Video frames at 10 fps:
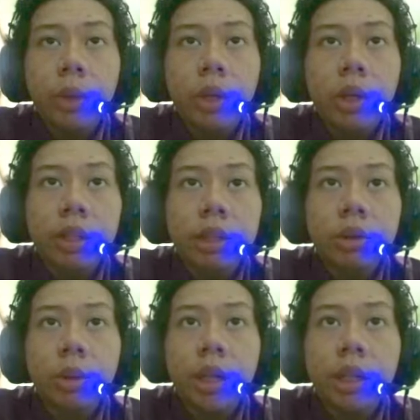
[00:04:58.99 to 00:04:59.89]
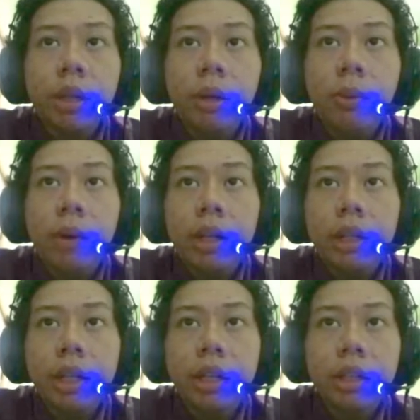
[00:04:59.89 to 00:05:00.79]
We don't need to write the 1
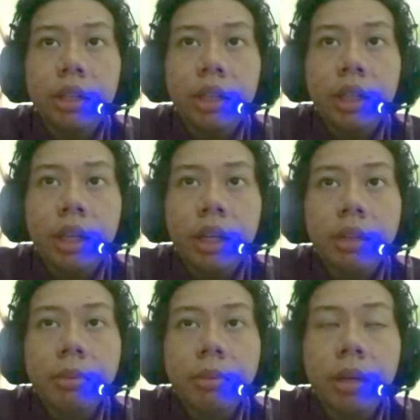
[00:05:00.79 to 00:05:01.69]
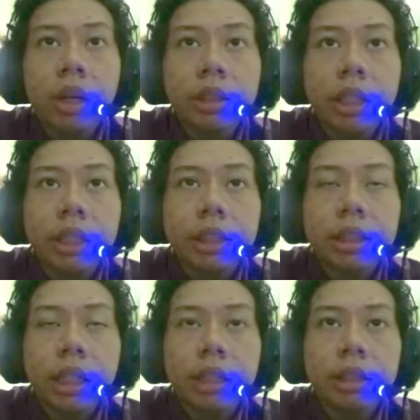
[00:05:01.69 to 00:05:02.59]
here because it is
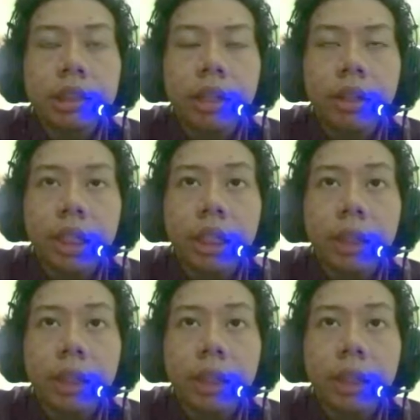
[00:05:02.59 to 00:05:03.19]
unnecessary.